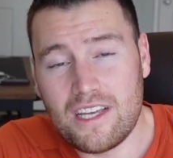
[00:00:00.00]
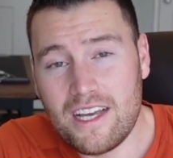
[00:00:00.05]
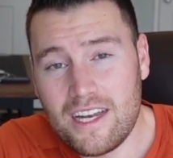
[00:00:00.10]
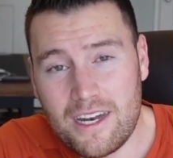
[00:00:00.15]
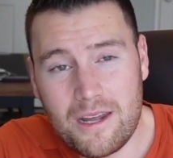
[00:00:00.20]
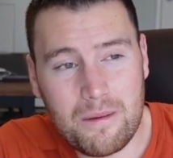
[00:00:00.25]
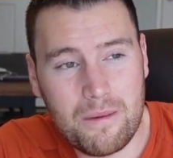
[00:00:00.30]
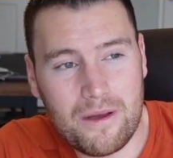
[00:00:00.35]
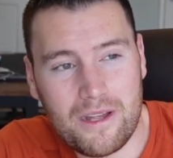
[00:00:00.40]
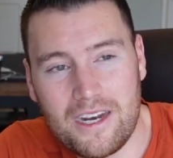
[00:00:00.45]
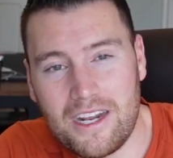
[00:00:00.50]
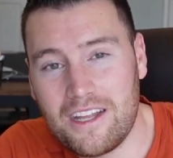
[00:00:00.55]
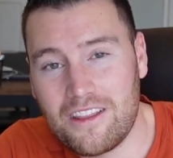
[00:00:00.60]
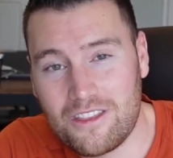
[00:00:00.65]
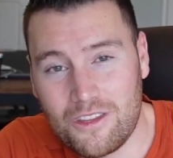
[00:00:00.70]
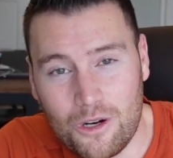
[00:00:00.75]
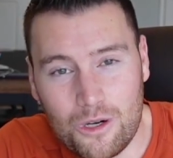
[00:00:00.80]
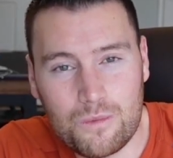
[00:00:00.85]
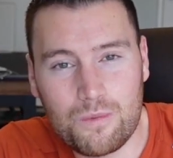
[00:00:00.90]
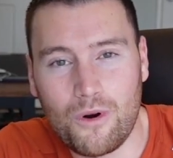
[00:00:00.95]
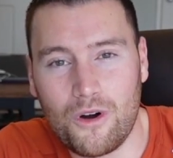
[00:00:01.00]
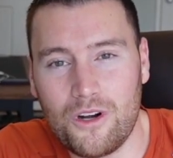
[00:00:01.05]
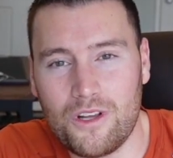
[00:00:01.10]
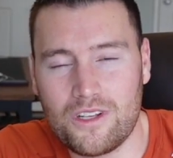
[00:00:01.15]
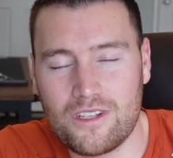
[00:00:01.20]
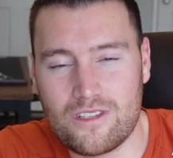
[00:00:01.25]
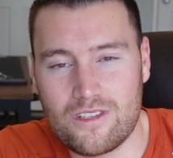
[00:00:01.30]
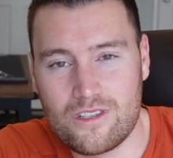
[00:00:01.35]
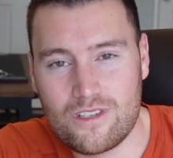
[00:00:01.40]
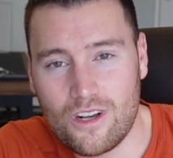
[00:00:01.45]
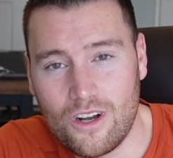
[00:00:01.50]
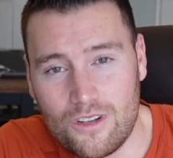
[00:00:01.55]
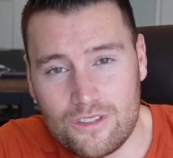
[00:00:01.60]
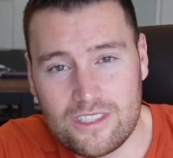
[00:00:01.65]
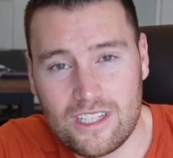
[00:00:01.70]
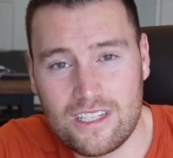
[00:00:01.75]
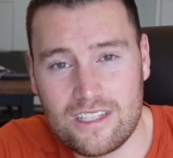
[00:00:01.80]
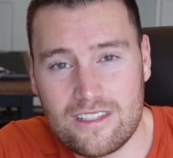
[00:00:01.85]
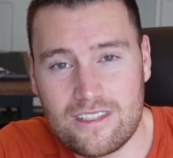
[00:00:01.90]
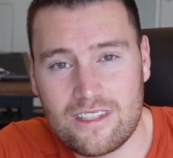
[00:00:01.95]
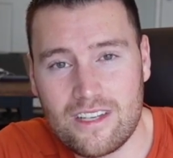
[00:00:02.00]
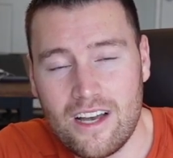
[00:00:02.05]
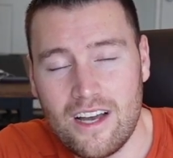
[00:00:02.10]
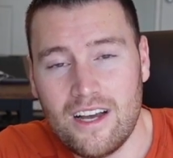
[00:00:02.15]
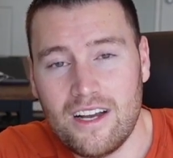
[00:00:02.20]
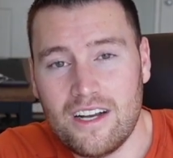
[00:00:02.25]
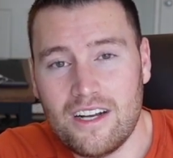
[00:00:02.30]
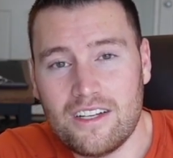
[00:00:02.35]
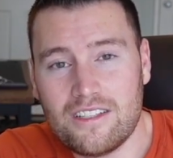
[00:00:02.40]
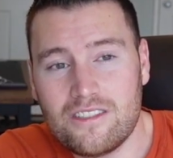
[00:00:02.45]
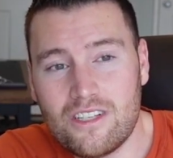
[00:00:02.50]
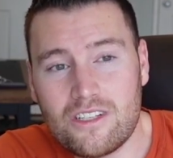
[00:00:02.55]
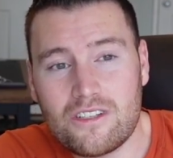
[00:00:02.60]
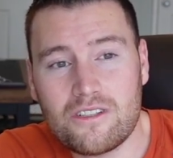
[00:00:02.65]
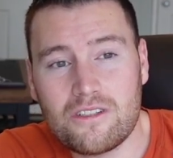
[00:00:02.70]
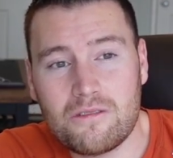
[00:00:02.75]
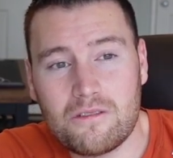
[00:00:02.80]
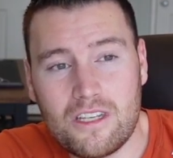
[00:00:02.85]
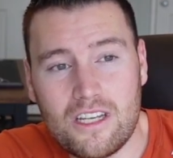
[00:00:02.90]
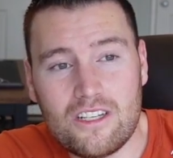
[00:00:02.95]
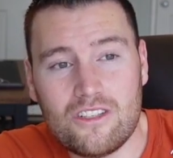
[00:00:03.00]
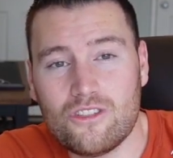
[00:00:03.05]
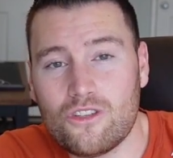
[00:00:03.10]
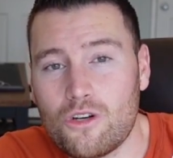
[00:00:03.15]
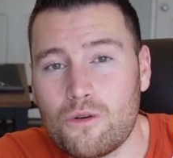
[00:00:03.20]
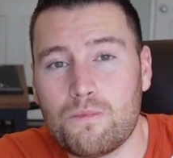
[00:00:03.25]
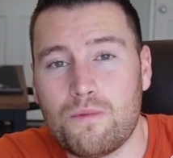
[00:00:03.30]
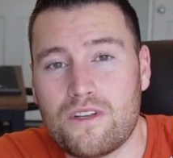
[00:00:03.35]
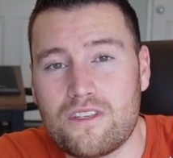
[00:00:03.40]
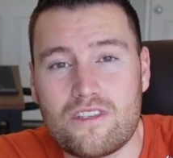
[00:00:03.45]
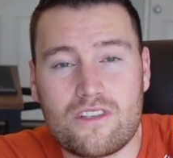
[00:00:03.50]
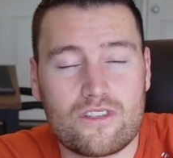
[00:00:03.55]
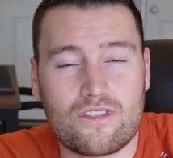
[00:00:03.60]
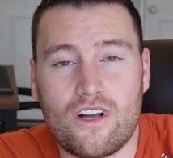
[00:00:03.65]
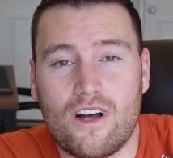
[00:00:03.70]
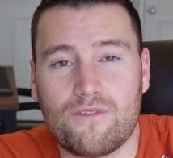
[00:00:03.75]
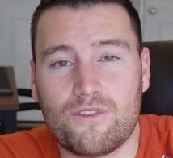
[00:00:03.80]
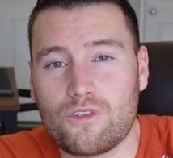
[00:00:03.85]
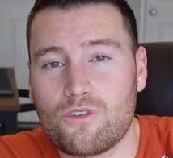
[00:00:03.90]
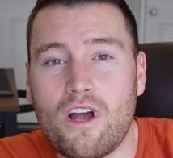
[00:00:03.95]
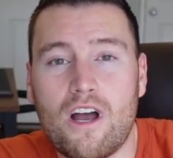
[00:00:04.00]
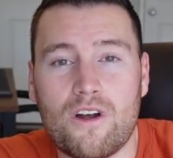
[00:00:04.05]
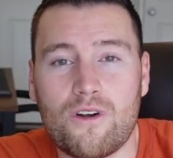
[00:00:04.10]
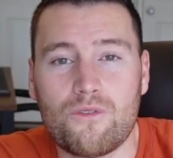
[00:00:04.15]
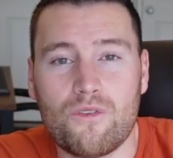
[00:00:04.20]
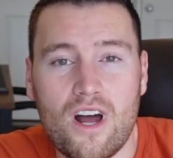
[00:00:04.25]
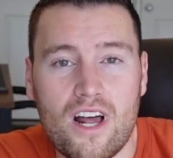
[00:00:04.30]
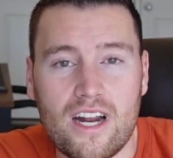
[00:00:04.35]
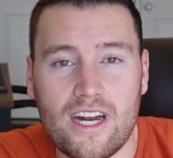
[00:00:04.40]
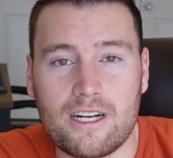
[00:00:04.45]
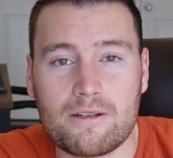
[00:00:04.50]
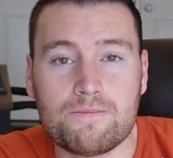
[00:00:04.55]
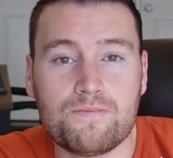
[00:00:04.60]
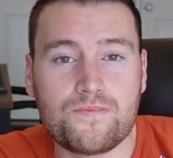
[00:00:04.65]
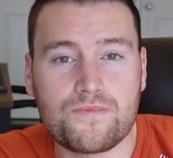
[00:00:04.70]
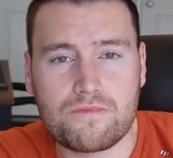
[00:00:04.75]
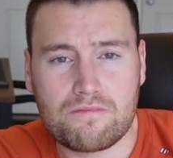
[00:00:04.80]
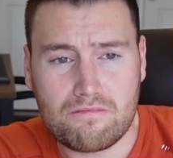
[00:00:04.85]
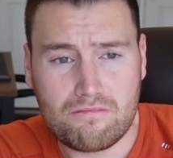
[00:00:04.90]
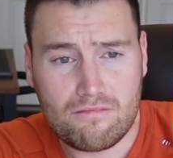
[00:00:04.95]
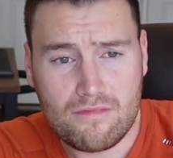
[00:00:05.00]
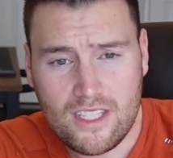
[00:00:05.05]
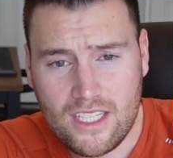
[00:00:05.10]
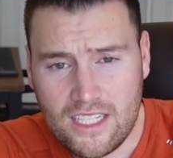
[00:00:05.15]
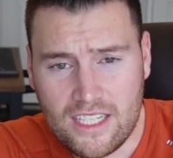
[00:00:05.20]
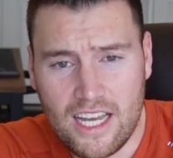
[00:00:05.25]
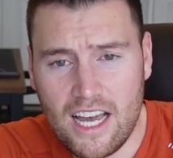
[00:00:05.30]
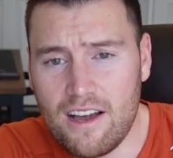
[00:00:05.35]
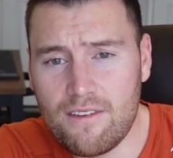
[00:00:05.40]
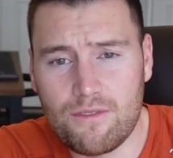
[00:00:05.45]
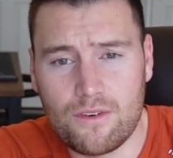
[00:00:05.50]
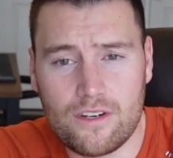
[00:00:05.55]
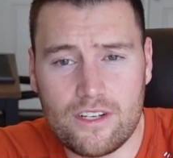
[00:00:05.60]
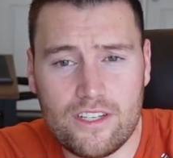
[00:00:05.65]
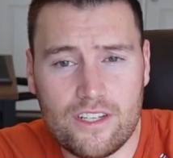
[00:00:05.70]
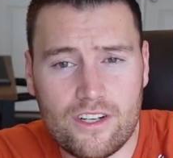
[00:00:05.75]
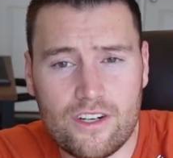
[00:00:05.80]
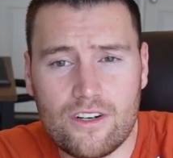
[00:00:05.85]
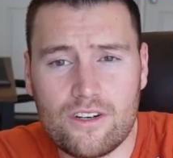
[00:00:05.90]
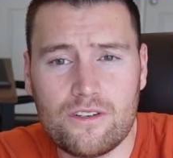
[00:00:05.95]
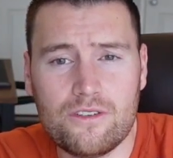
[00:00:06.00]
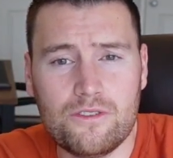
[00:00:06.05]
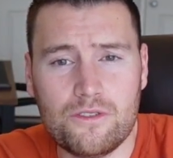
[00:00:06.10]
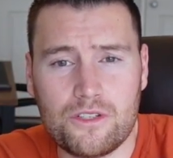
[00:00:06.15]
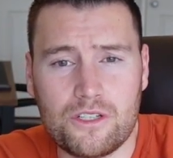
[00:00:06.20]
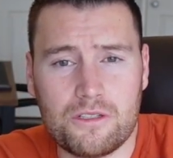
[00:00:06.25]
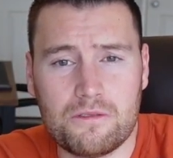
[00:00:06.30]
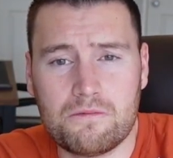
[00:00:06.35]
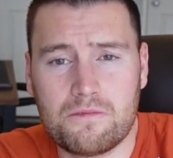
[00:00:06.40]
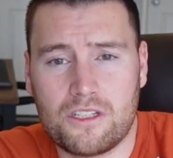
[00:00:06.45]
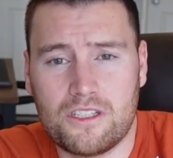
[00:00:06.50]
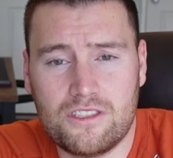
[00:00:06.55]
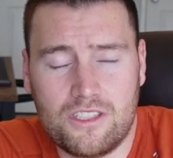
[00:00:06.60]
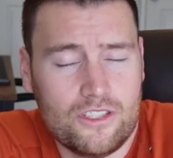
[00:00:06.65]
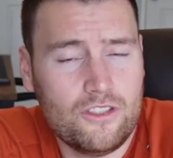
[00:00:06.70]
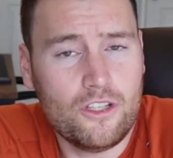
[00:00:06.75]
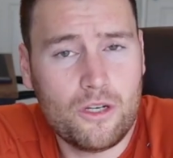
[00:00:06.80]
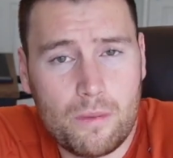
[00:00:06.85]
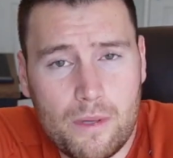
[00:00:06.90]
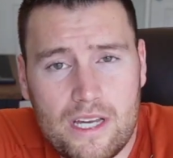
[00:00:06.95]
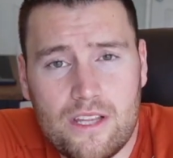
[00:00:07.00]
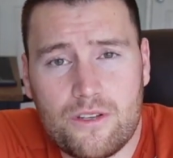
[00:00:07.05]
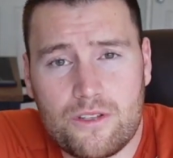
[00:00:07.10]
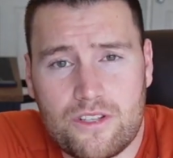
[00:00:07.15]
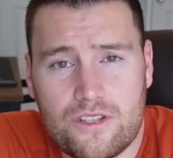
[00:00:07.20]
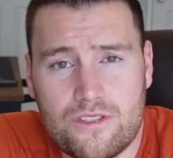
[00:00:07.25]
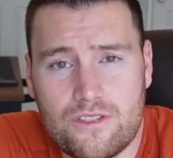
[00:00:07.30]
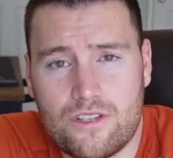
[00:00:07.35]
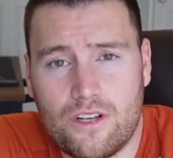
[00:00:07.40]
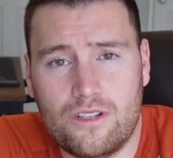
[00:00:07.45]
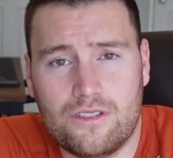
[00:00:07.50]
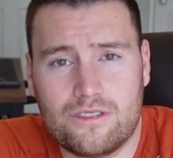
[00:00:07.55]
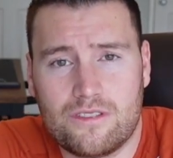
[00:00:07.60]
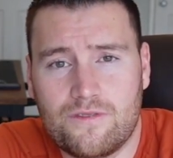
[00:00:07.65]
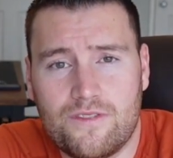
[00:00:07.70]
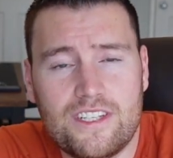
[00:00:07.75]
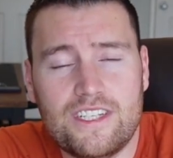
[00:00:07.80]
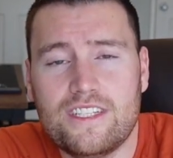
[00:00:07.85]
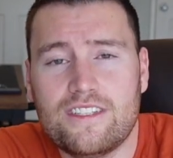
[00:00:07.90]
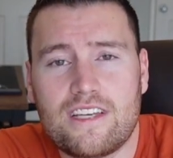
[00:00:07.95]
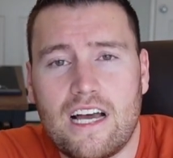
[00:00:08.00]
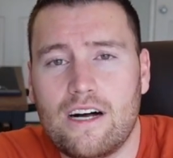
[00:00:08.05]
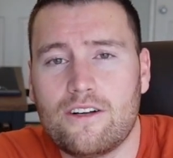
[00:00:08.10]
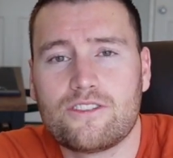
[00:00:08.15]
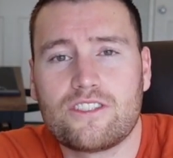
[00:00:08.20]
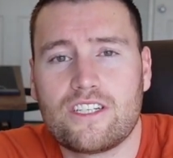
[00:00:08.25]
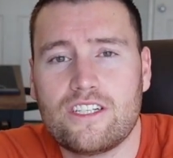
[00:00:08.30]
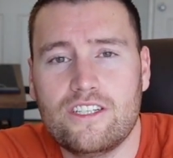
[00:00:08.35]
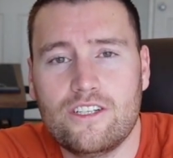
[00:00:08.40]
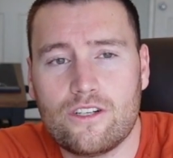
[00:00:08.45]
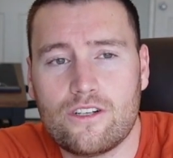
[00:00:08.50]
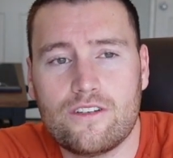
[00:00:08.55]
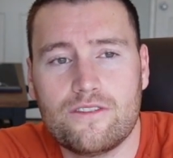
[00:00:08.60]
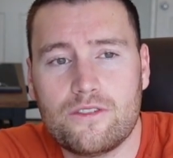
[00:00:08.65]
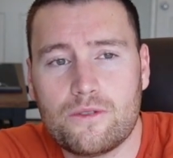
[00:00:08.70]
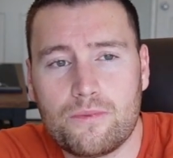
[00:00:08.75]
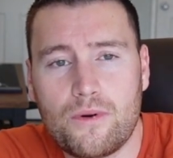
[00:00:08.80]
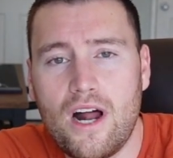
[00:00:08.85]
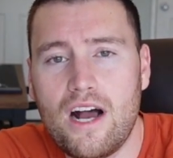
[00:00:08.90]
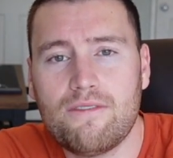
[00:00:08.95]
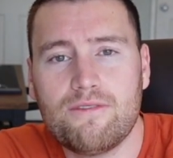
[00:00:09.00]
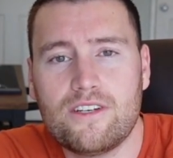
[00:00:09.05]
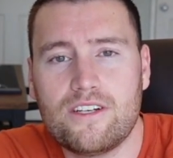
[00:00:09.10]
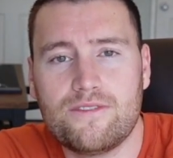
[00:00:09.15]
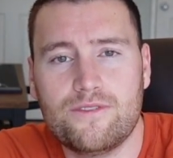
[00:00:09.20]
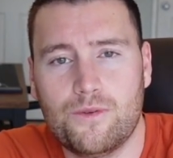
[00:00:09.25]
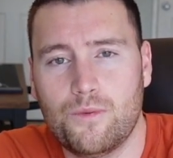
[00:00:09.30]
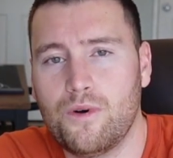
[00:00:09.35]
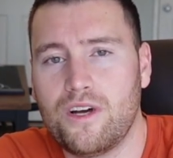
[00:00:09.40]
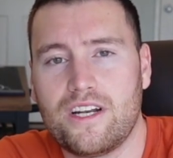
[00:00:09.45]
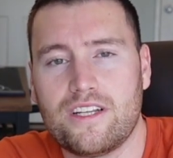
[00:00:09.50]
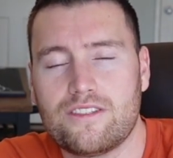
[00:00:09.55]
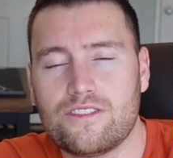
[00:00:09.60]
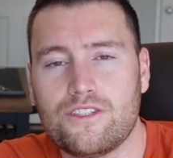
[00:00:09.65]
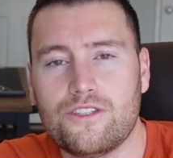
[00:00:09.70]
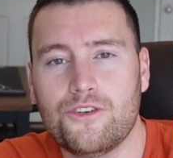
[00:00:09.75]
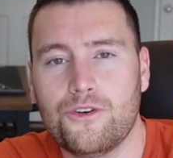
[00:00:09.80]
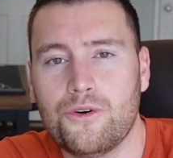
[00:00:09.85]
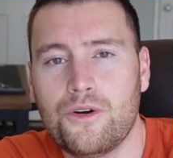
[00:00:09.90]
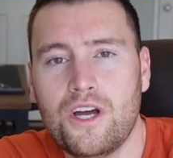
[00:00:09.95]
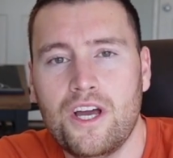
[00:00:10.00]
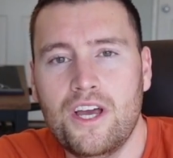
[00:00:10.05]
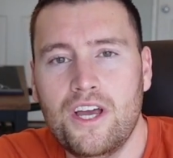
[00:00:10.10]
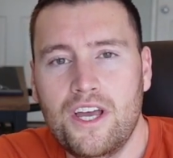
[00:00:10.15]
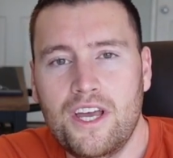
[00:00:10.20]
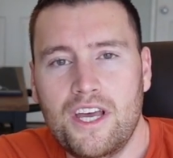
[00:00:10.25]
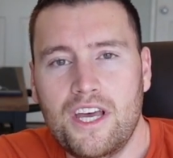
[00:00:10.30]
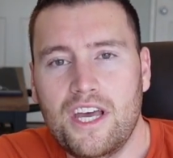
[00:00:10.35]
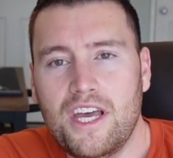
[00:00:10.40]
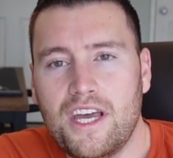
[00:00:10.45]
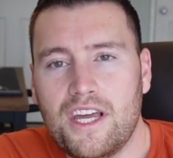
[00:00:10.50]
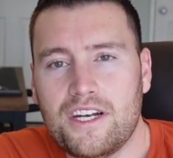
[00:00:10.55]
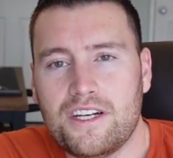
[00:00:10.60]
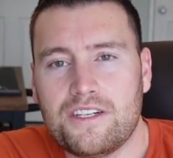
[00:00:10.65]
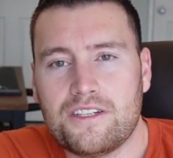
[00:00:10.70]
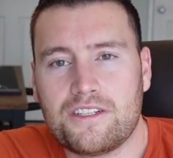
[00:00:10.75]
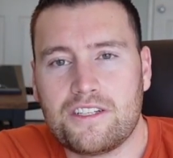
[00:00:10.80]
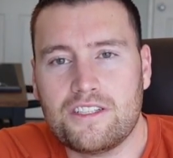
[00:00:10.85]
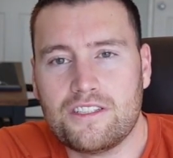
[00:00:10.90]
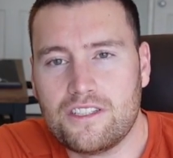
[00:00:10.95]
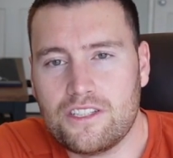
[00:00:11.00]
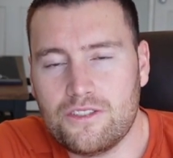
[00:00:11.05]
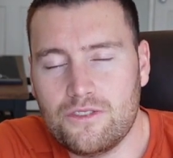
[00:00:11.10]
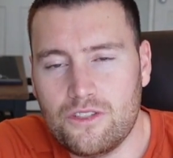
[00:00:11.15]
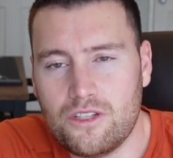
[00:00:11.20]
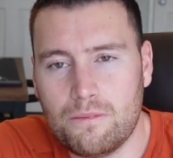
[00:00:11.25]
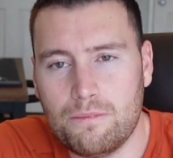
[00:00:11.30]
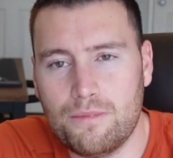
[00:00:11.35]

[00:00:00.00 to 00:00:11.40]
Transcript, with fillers: independent third party consultants to get your business off the ground and running every year you could continue to pay those consultants 50,000 a year of your profit if you wanted to and continue to